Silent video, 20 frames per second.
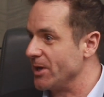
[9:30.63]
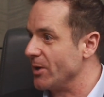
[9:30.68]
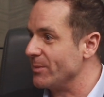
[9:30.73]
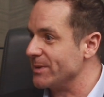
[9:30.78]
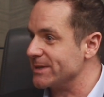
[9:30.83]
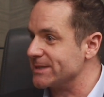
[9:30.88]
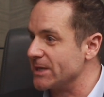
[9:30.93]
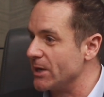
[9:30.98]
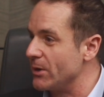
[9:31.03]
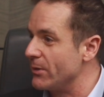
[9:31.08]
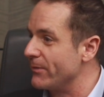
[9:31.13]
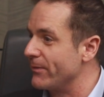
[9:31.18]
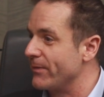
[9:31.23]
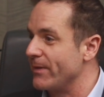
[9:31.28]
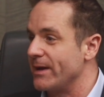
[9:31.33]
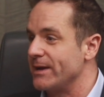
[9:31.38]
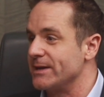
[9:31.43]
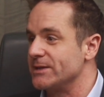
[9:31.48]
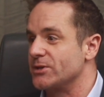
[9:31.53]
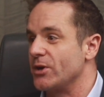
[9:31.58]
myself
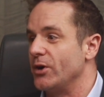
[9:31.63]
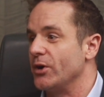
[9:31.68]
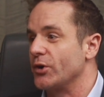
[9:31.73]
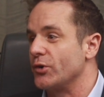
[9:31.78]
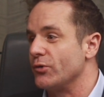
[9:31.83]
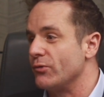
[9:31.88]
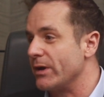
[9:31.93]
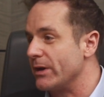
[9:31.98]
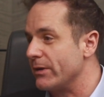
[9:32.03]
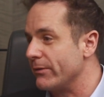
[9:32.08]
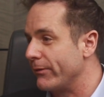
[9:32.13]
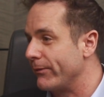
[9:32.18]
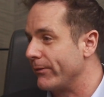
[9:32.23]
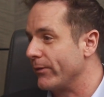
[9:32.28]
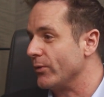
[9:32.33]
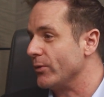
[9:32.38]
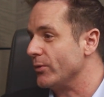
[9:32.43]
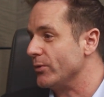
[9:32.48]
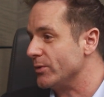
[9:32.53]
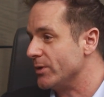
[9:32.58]
there. It's got a great
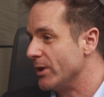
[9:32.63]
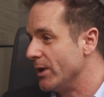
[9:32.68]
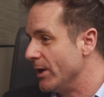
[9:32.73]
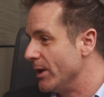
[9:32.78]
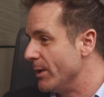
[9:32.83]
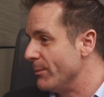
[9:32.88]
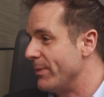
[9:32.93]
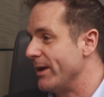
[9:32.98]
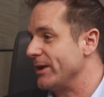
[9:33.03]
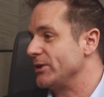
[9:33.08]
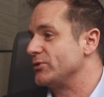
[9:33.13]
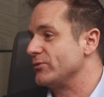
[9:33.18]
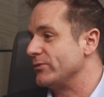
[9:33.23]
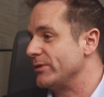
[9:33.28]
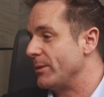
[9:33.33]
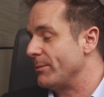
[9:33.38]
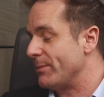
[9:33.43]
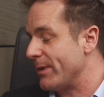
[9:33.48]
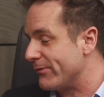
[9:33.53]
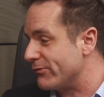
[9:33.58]
food,
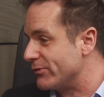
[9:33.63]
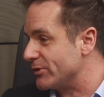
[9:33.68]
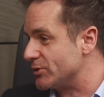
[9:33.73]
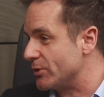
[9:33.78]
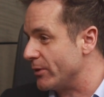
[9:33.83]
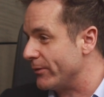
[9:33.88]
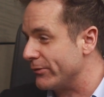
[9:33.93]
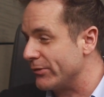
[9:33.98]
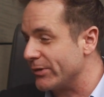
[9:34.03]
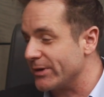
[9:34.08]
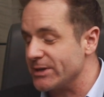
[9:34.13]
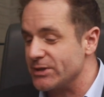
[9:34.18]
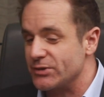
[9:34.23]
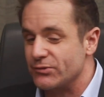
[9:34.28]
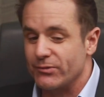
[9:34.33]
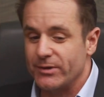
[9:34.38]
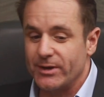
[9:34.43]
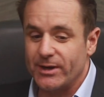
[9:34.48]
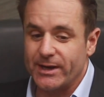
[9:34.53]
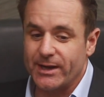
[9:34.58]
beverage offering. It's
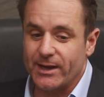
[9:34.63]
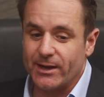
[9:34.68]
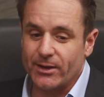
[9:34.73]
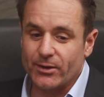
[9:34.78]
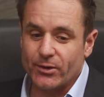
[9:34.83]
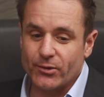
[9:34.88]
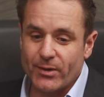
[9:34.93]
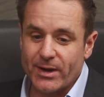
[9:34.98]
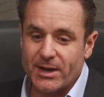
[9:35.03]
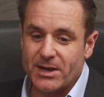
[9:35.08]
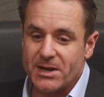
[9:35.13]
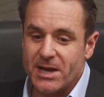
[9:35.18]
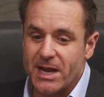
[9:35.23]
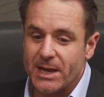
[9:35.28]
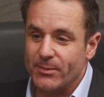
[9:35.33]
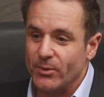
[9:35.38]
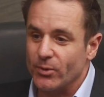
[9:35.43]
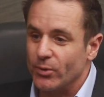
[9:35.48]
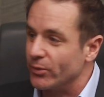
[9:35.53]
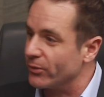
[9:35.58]
really a great
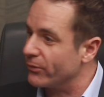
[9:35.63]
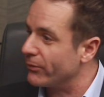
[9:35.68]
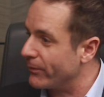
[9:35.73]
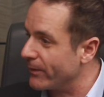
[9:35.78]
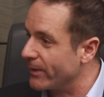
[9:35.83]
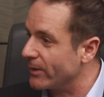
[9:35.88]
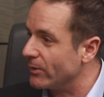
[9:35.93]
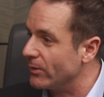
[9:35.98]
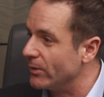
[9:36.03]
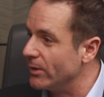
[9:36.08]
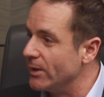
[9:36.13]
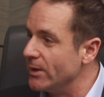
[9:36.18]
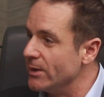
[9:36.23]
neighbourhood feel.